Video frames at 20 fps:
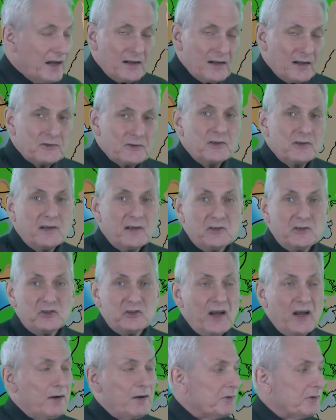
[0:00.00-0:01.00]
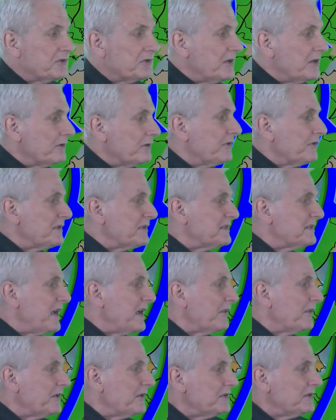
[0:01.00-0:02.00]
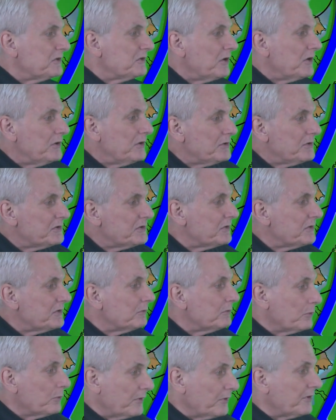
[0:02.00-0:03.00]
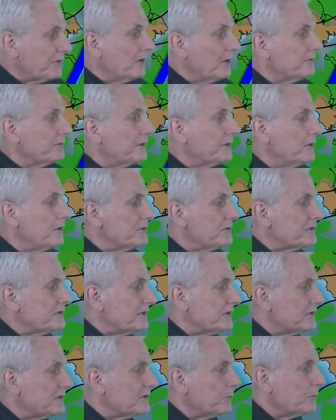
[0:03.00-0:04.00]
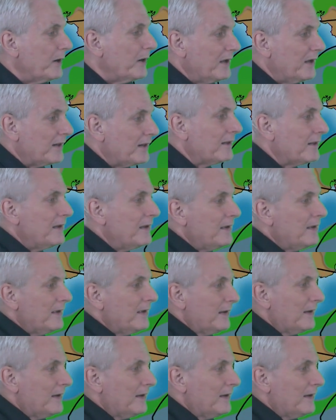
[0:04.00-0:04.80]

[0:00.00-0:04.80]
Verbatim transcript: Clouds and showers there for the southeast coast, North Gulf Coast as well.